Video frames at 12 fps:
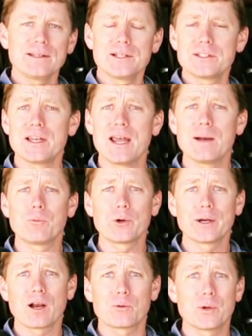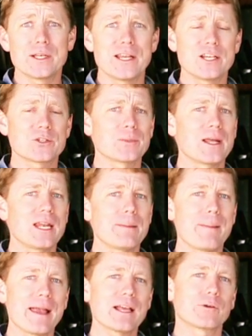Now today I'm wearing our Rotation
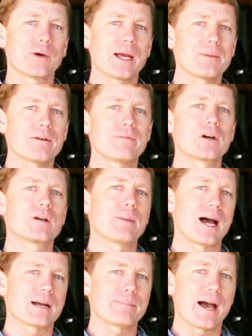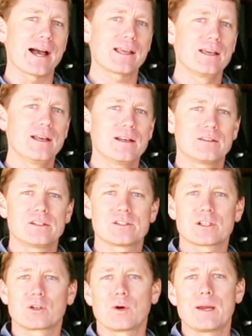180 Panorama photo backpack. This
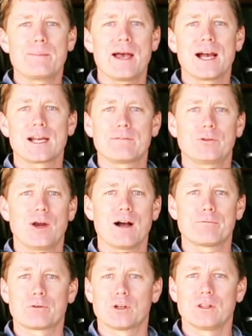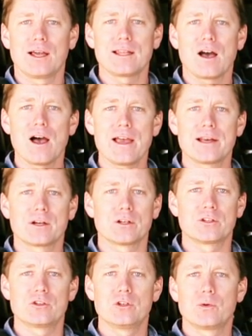is a great bag if you're out for a light hike
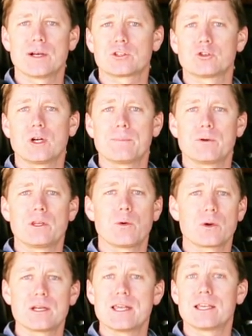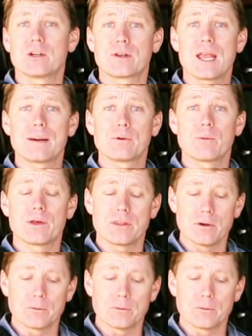or quick trip and you want to take your camera with